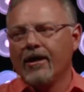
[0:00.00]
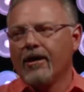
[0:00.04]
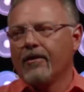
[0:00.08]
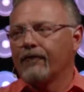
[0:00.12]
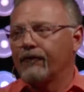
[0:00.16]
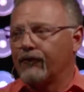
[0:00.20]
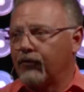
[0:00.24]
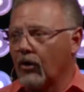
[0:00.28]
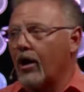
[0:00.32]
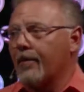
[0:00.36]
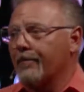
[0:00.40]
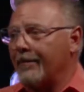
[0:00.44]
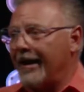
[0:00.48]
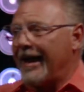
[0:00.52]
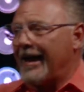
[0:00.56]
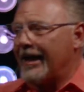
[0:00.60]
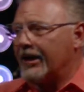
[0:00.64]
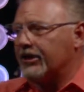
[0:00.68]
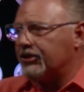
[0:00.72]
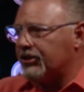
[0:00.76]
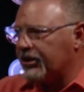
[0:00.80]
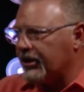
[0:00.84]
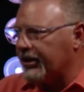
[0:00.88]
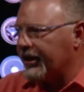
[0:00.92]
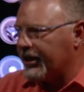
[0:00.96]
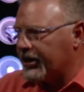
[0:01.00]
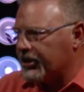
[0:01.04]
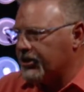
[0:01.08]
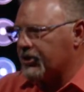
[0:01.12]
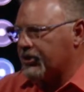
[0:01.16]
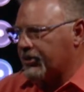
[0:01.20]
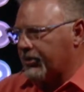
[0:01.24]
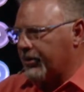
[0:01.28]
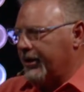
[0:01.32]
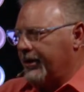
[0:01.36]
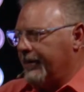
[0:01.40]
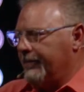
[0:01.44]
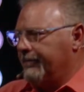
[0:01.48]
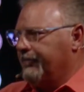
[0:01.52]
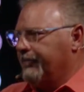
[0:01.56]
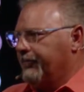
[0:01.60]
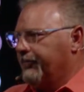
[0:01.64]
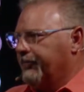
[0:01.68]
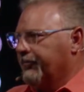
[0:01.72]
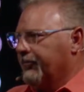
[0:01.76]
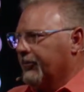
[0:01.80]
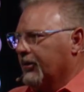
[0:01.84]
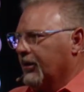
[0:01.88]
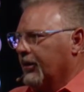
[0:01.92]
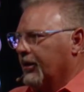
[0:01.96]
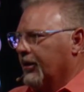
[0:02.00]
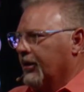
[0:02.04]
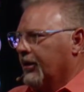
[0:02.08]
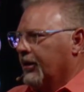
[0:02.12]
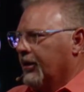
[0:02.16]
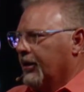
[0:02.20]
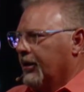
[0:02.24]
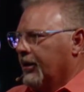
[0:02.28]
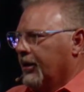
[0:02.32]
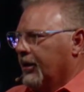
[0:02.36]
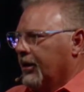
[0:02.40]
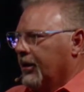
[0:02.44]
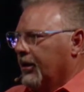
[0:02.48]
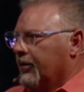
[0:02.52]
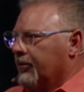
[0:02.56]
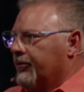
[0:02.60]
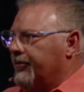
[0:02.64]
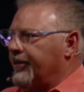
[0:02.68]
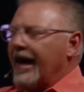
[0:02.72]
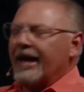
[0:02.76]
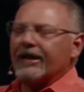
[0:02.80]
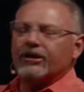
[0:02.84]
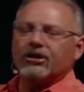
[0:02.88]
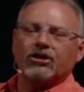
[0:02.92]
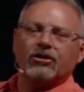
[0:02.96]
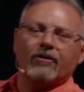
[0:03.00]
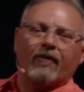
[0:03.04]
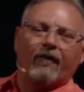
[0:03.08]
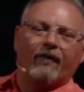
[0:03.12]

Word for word: from ancient history. That's